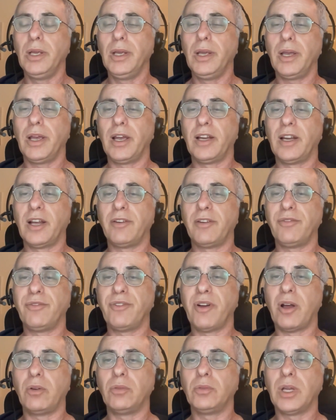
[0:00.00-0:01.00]
and I
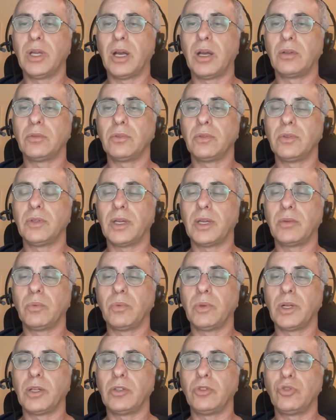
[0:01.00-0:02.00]
found out that
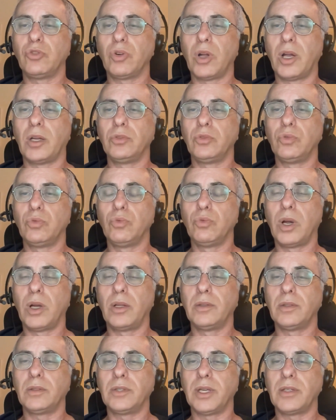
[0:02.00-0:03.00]
when I tried to
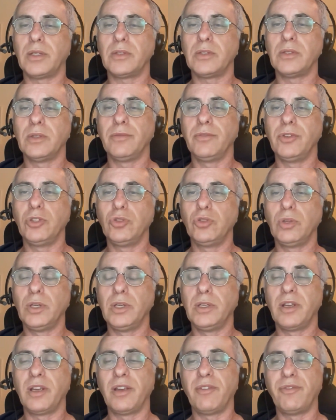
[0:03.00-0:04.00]
run the tests individually,
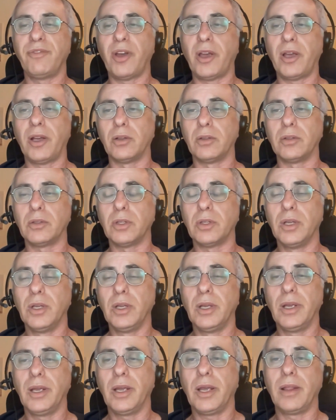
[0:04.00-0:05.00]
they failed.
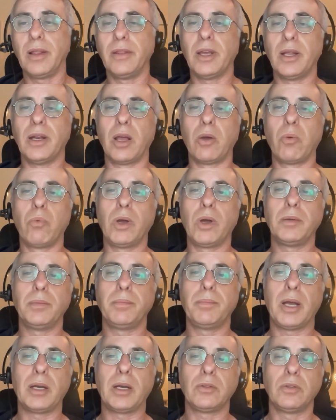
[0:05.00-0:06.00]
And then I went
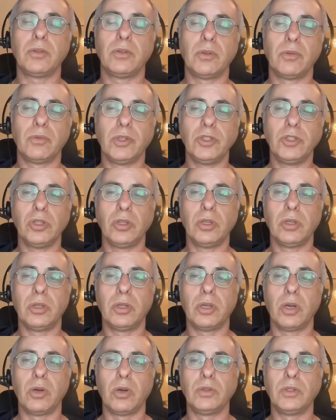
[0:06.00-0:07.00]
back to the original
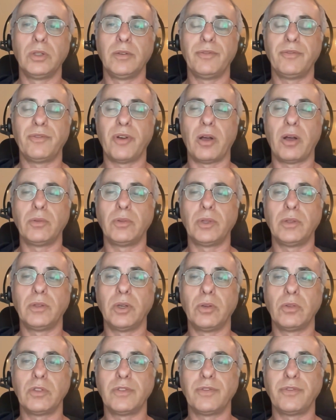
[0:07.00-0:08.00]
code and found that
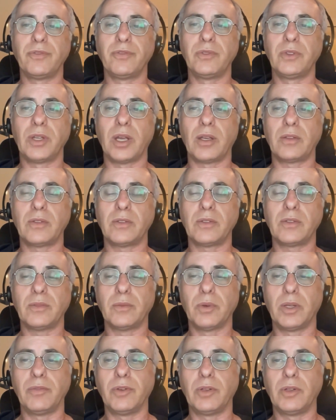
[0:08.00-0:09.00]
those tests,
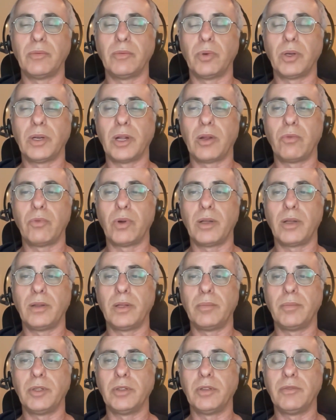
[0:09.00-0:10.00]
even when I ran
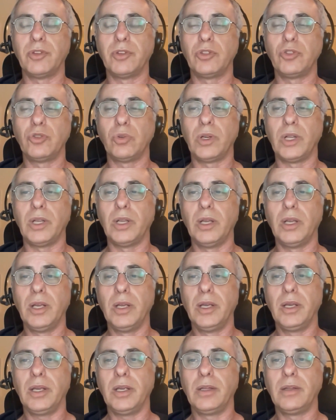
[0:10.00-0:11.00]
them individually
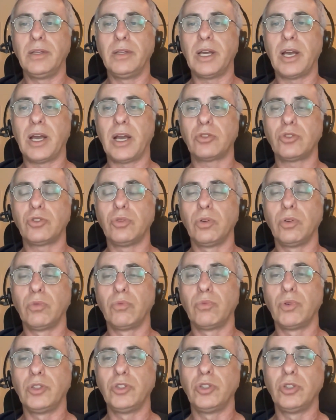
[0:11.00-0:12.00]
in the actual
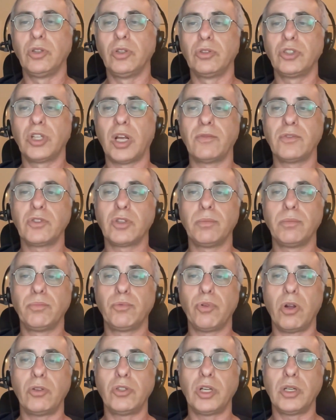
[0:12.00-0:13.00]
original JavaScript
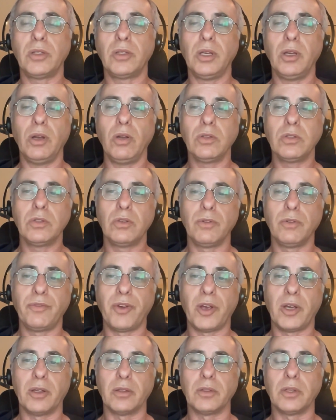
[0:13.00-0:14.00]
project, they also
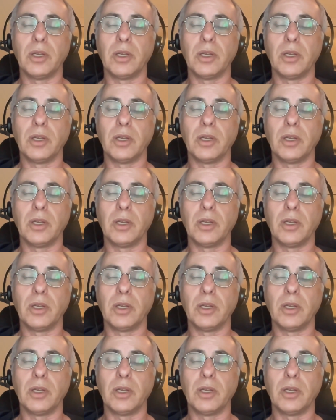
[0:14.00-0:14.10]
failed,